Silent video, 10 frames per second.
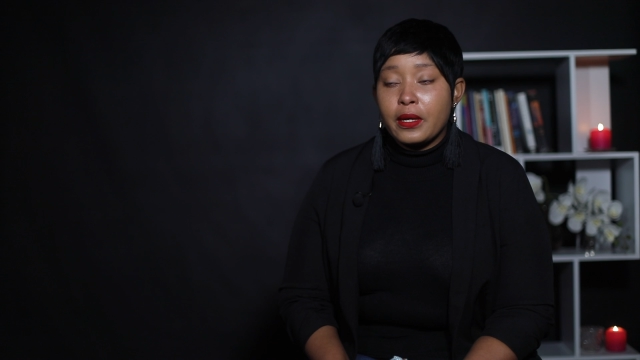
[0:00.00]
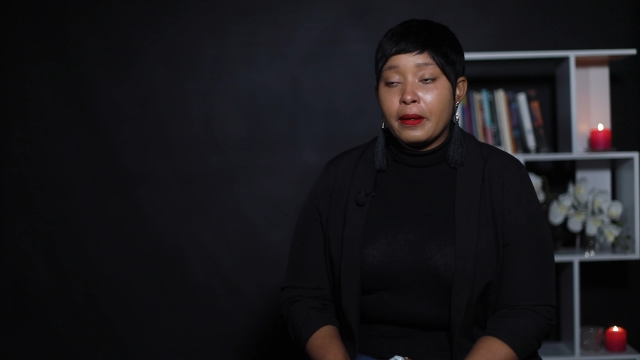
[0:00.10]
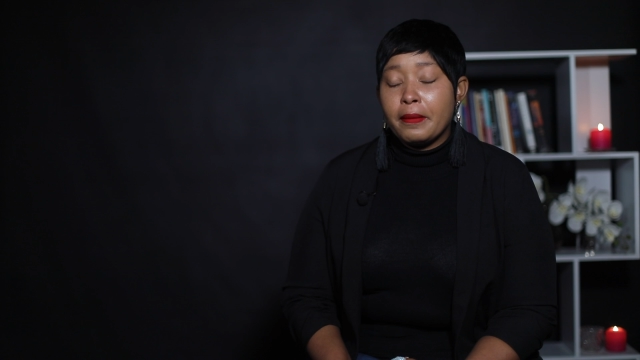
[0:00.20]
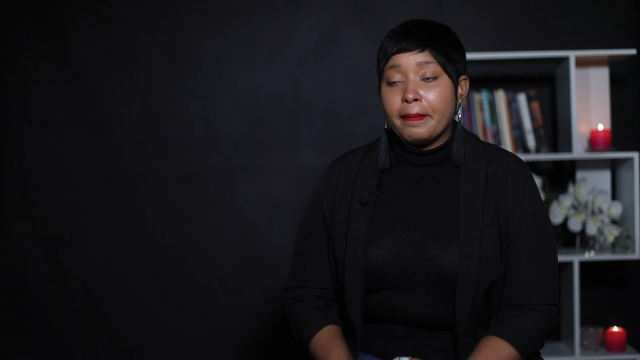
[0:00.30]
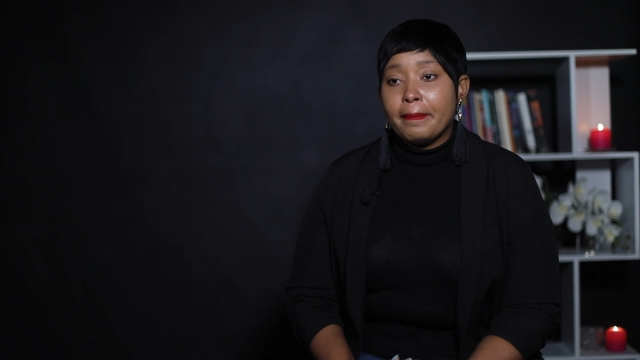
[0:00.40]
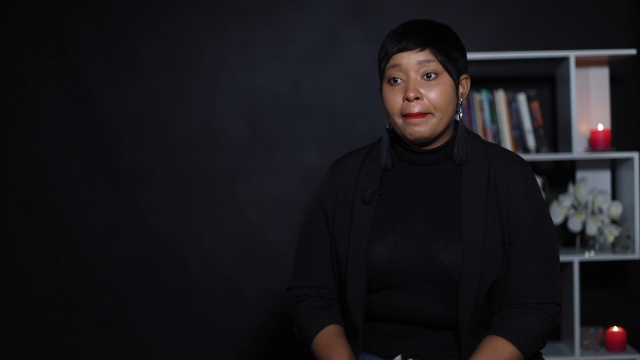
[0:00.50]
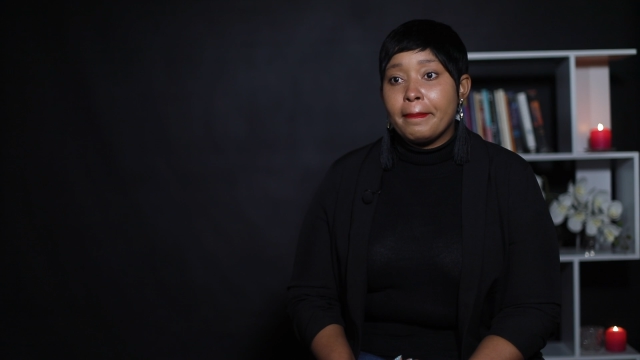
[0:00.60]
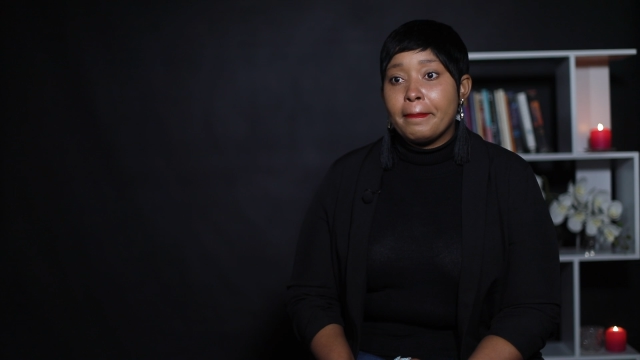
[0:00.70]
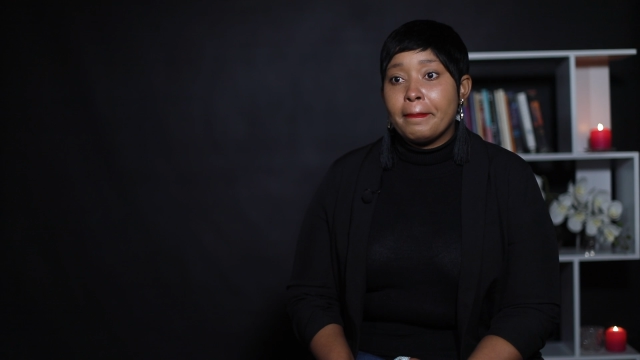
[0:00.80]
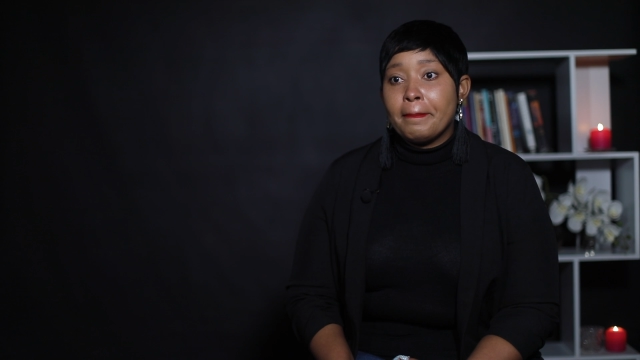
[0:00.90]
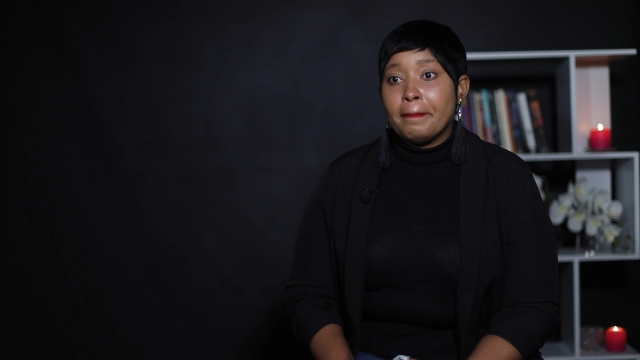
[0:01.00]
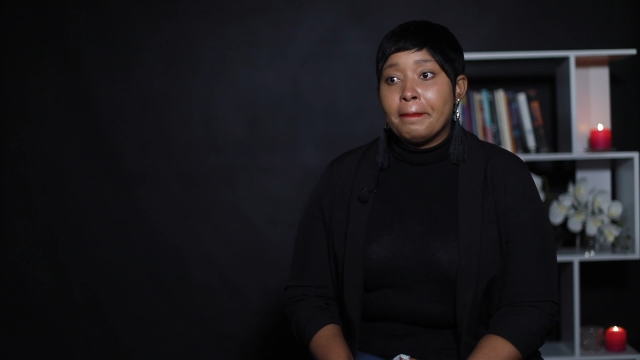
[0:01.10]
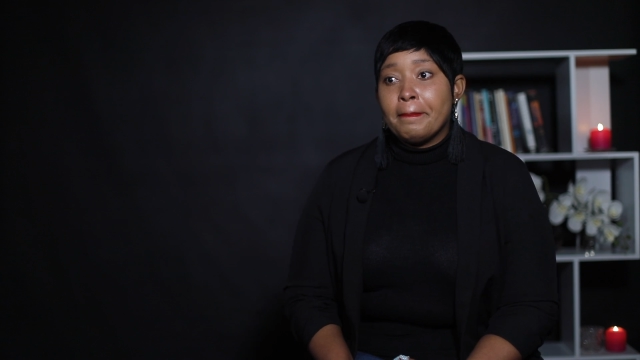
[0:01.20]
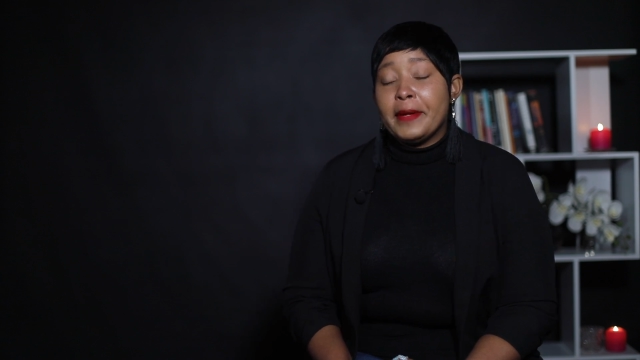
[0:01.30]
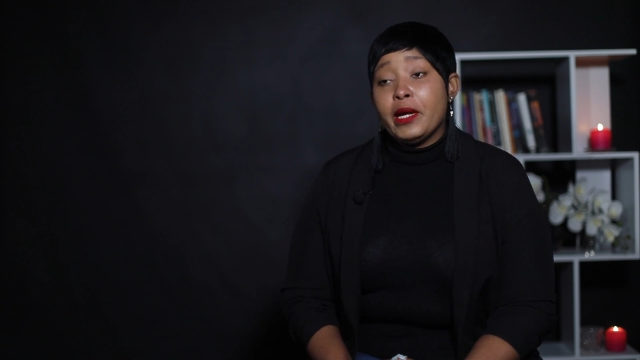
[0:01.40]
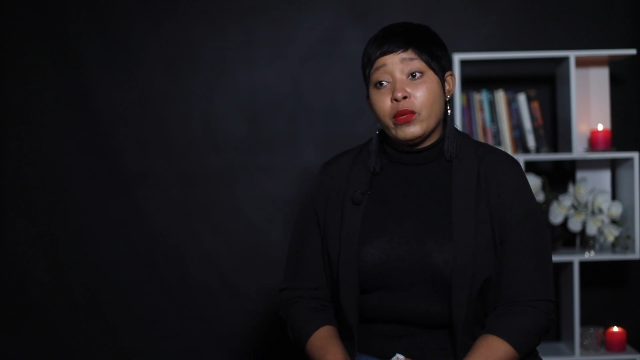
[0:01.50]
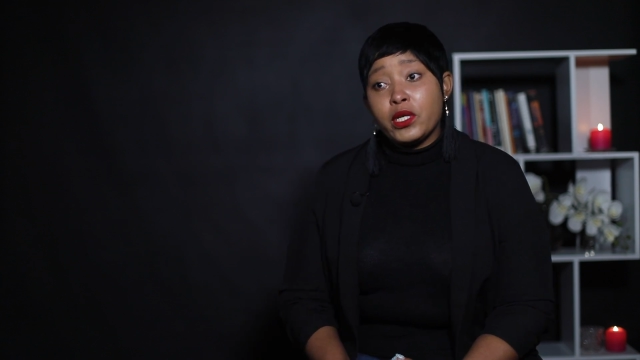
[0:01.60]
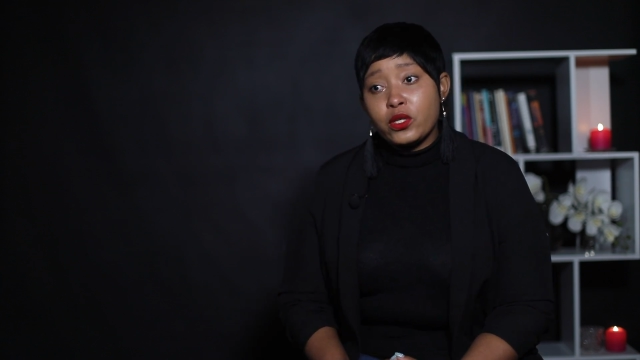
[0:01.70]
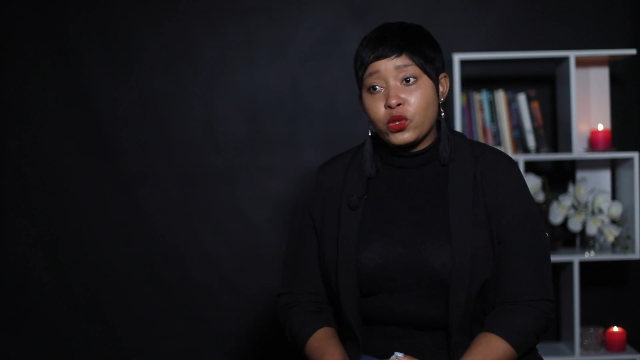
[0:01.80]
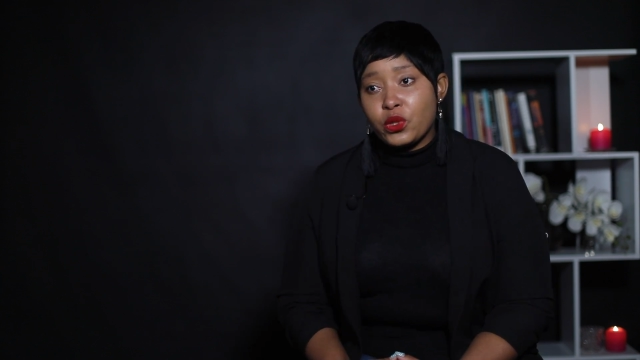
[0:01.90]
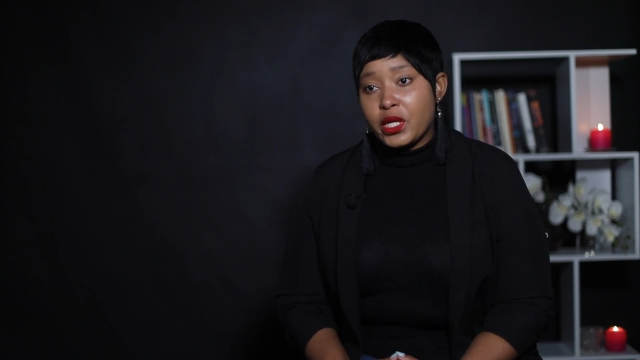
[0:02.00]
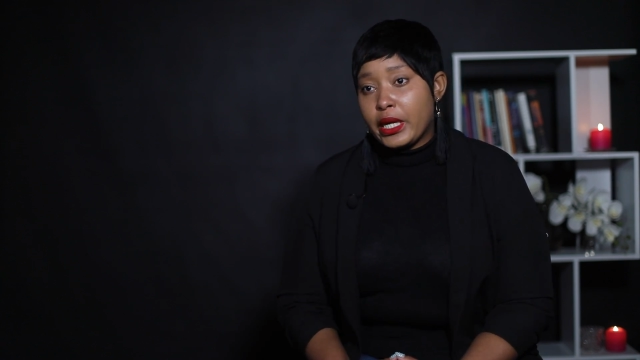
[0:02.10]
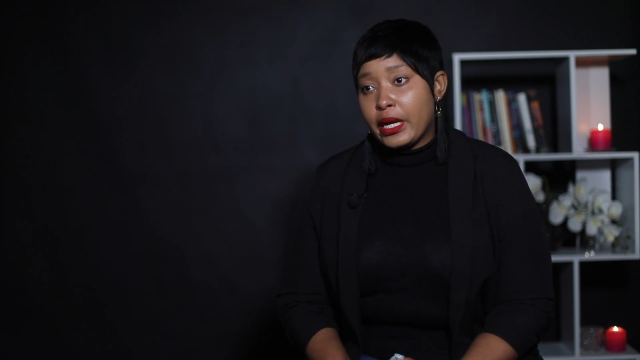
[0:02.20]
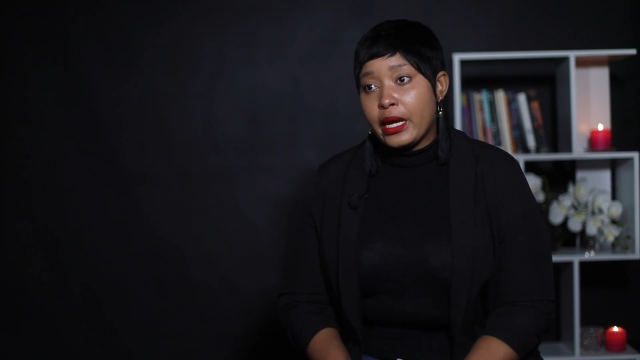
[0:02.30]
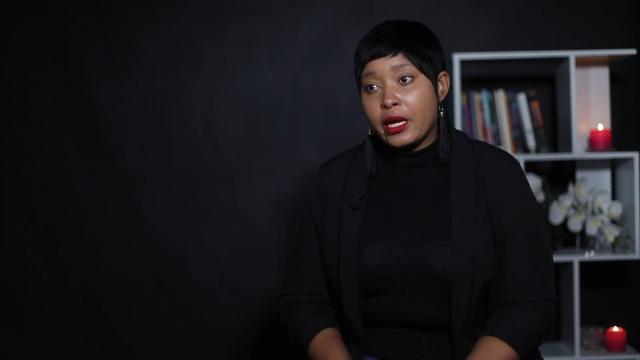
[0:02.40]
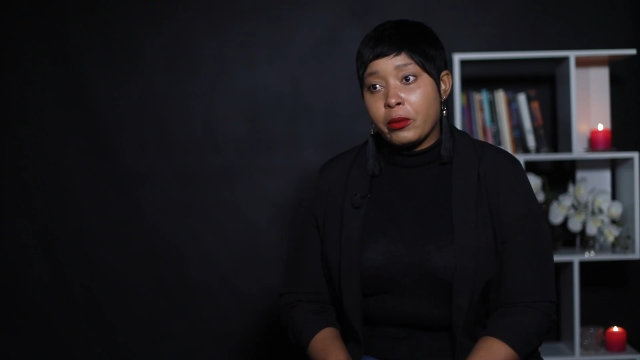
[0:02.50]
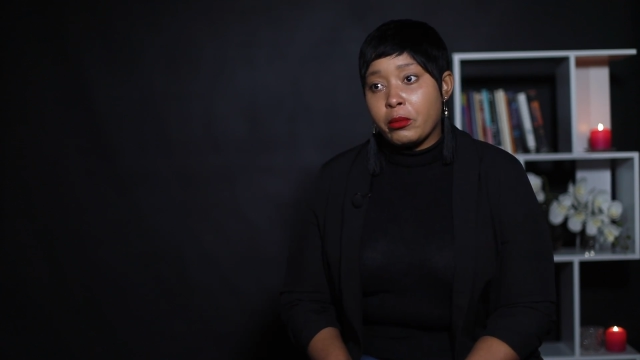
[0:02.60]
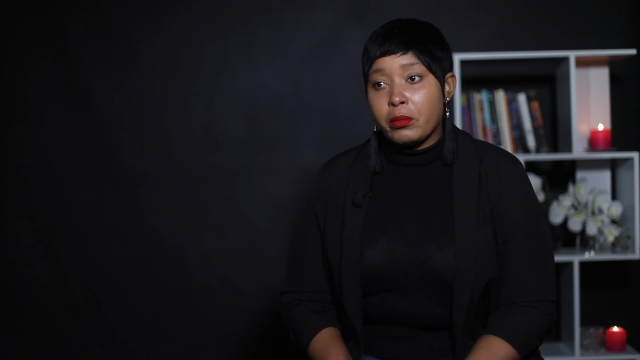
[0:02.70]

um, my mother saw that i